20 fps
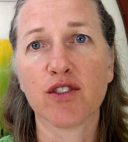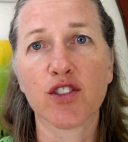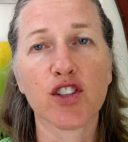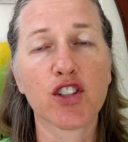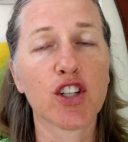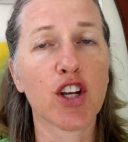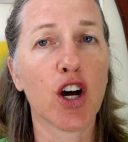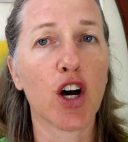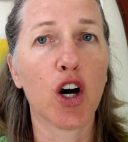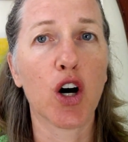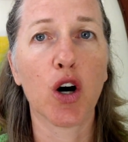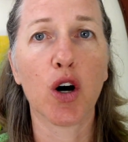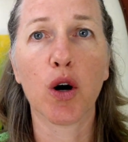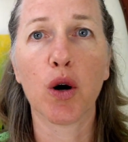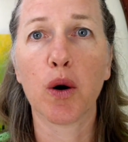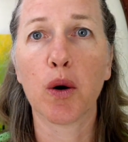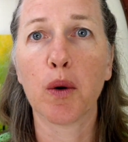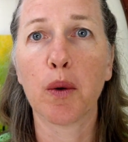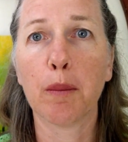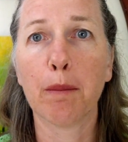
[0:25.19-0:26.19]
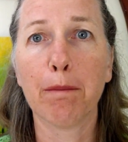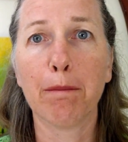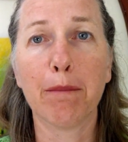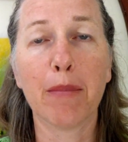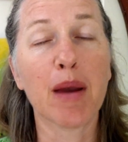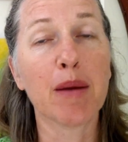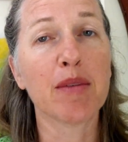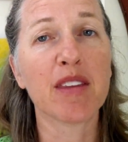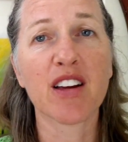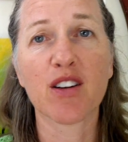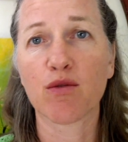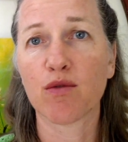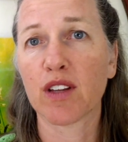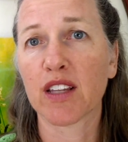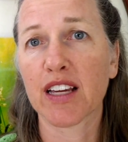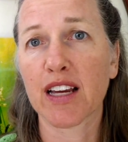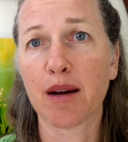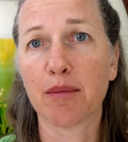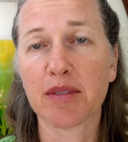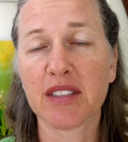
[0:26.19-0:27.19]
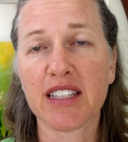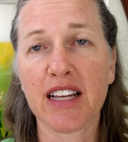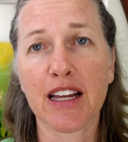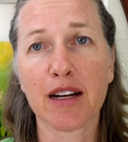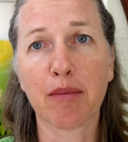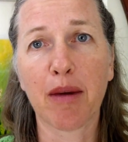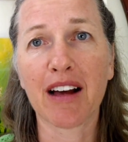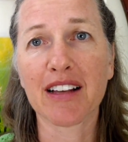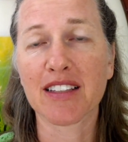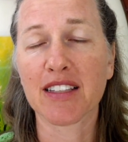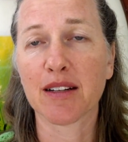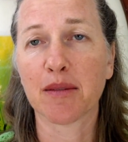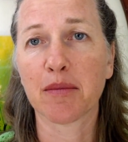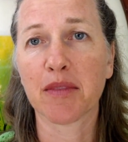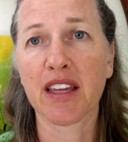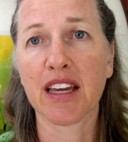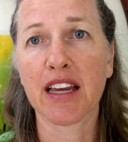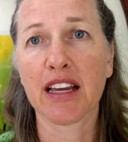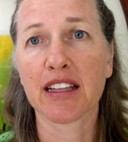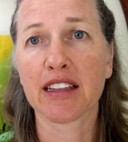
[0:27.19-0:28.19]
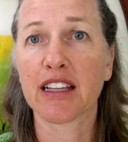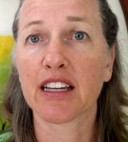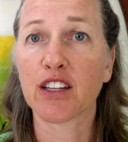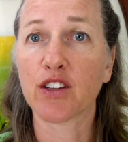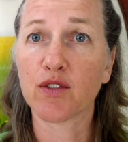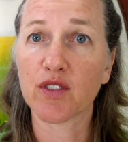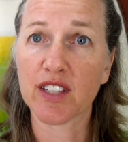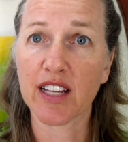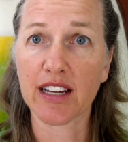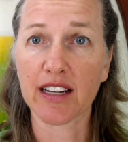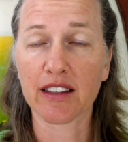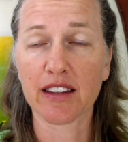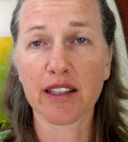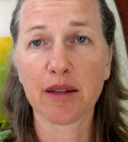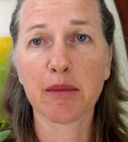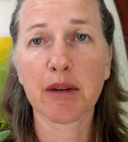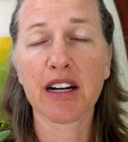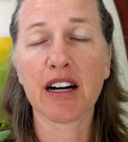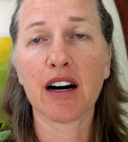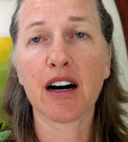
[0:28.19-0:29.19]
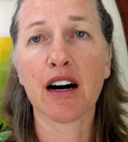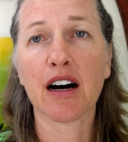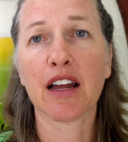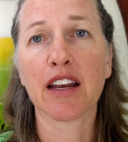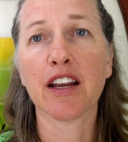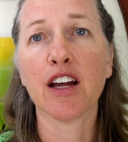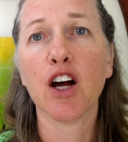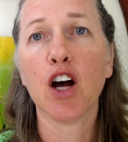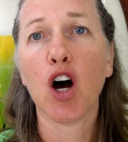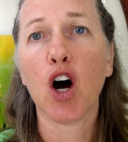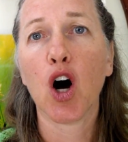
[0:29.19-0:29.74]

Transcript: So maybe they're really upset about something that you've set a limit on,